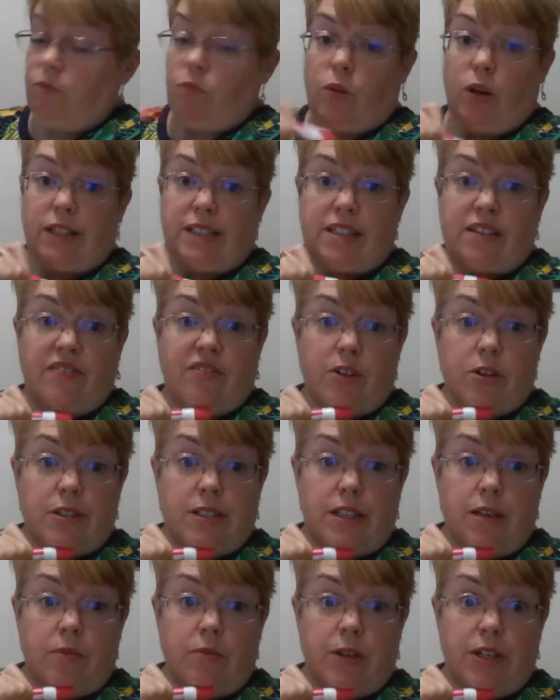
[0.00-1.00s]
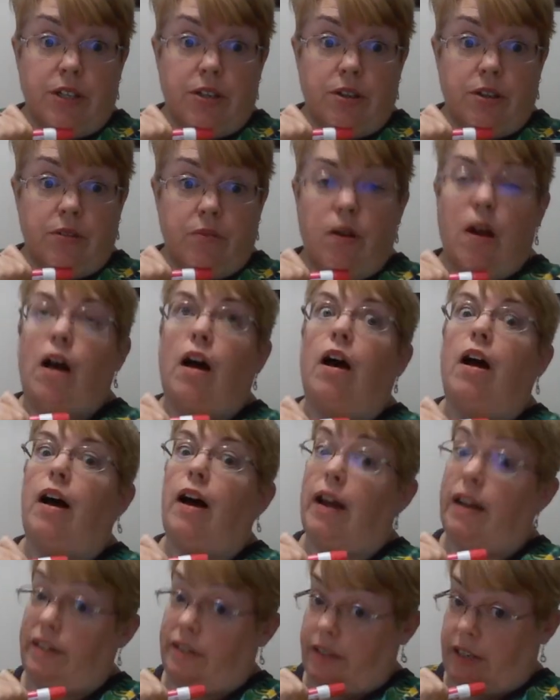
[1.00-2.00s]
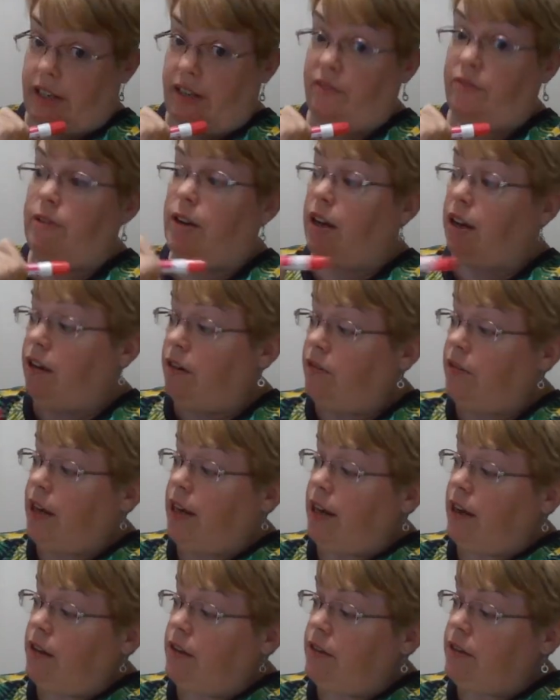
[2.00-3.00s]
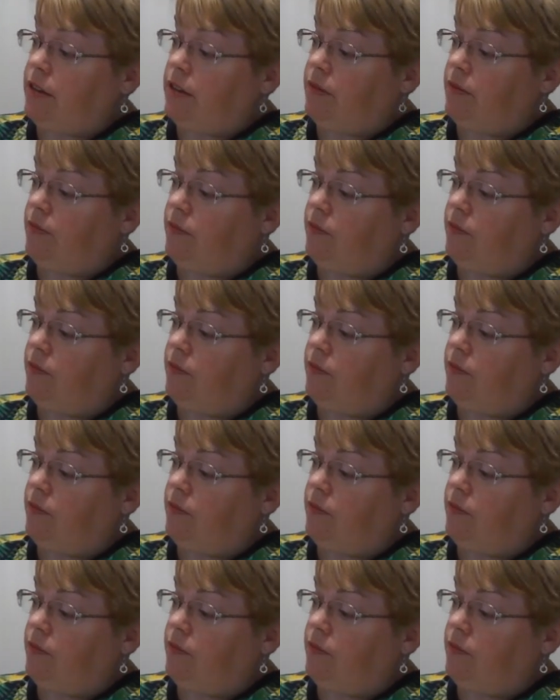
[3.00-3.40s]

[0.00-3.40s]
What's the first thing we do? Identify our vowels.